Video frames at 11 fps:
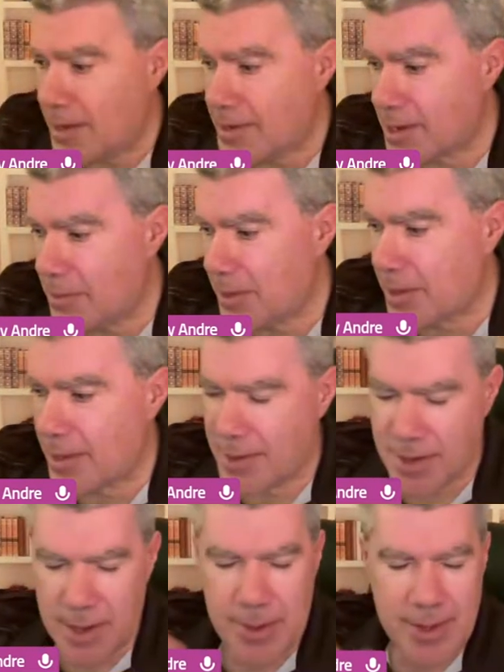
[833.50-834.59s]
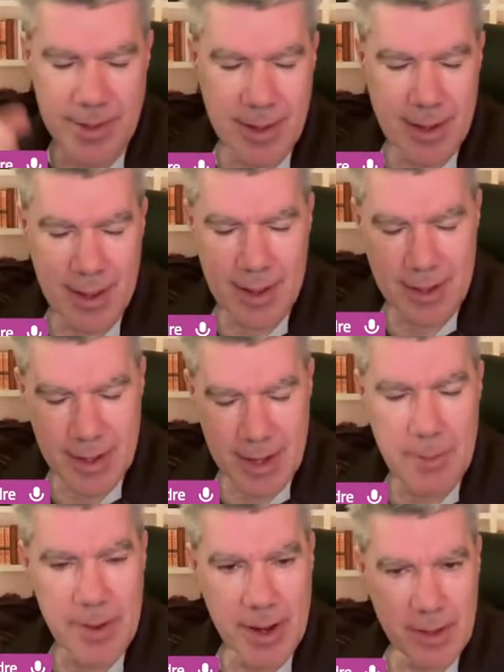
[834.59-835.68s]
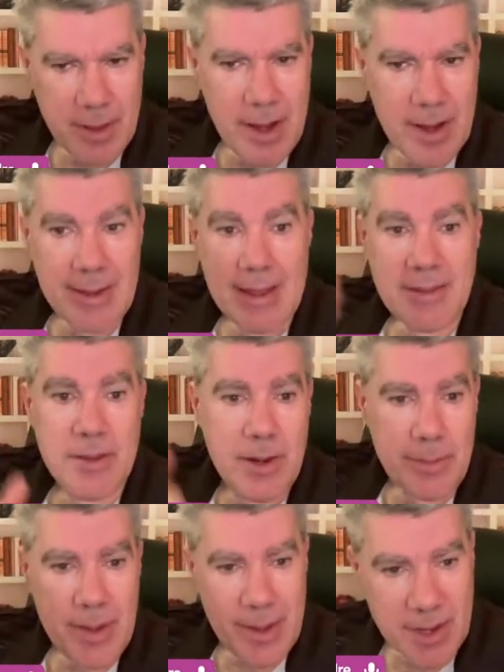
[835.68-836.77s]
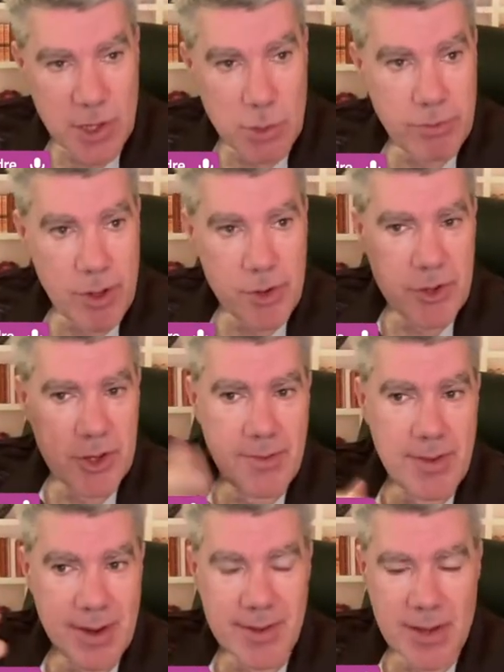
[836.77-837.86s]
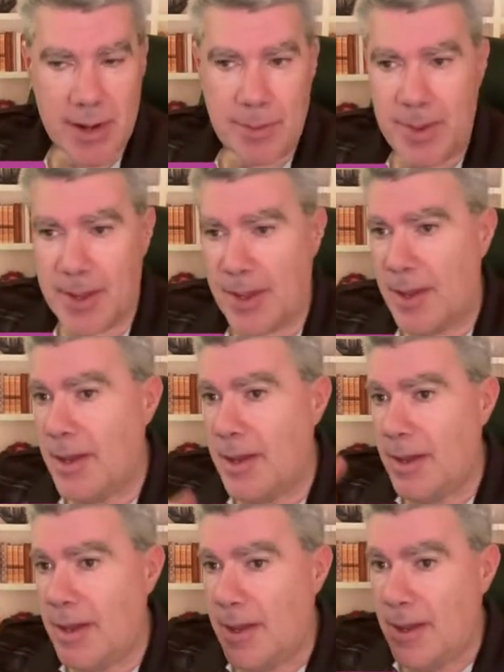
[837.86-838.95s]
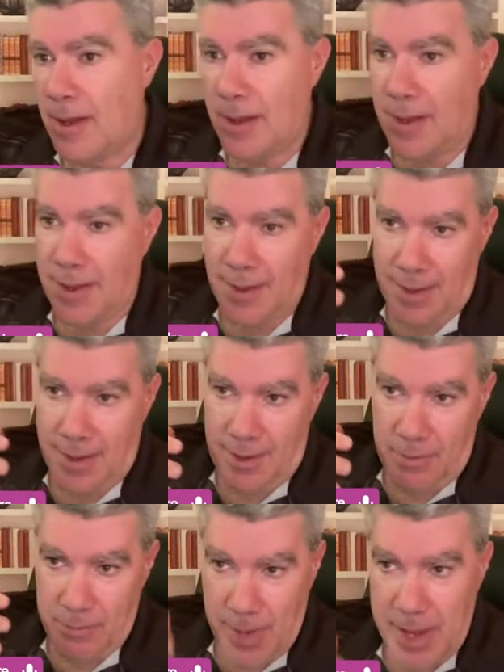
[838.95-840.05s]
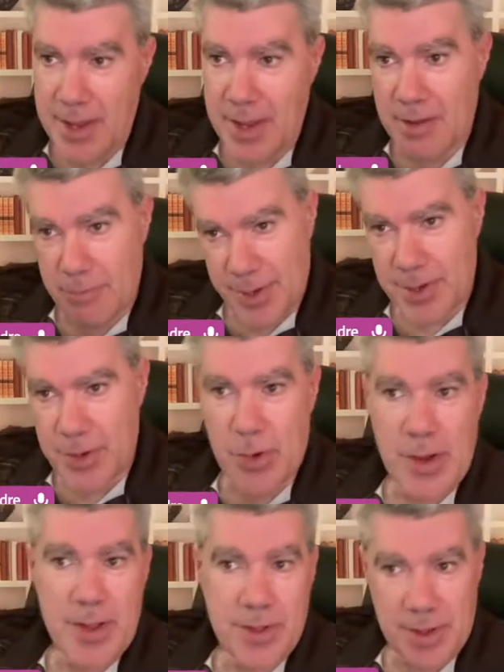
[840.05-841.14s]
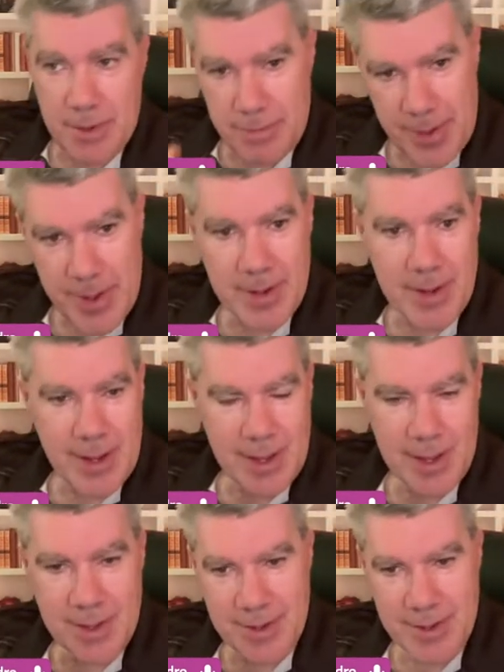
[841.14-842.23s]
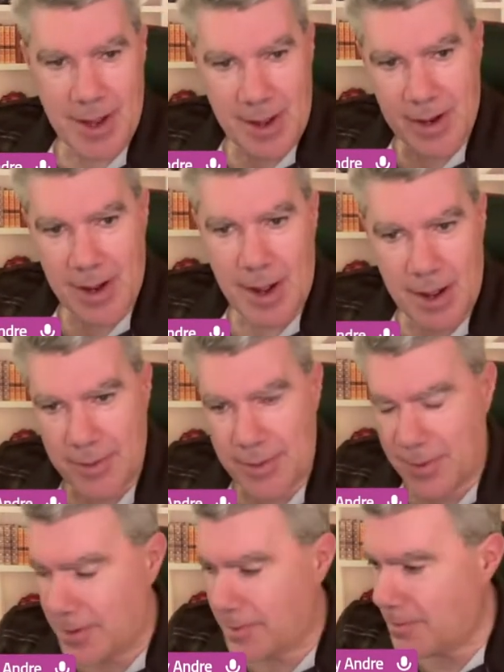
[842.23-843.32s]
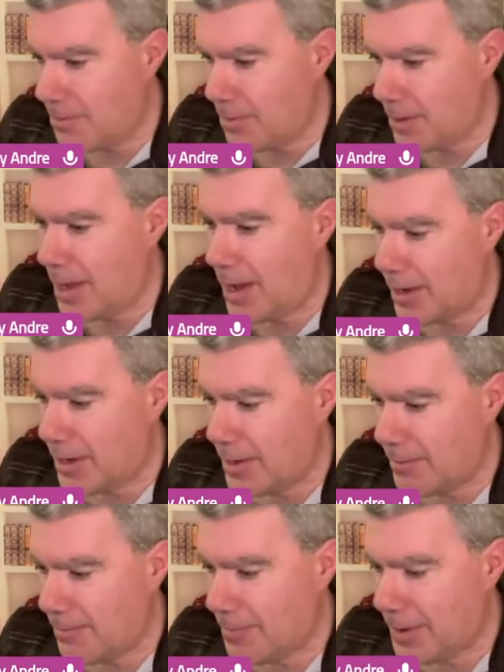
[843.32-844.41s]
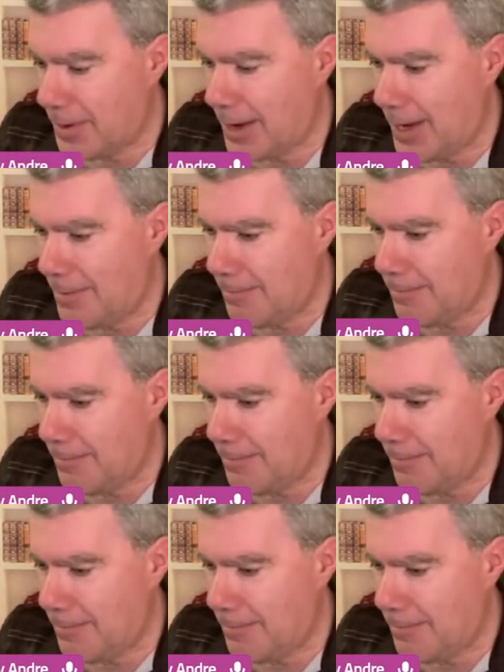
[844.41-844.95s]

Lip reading: something that's going to be coming along that's going to be explosive, and it's going to be making Bitcoin the big dog on the block. All right?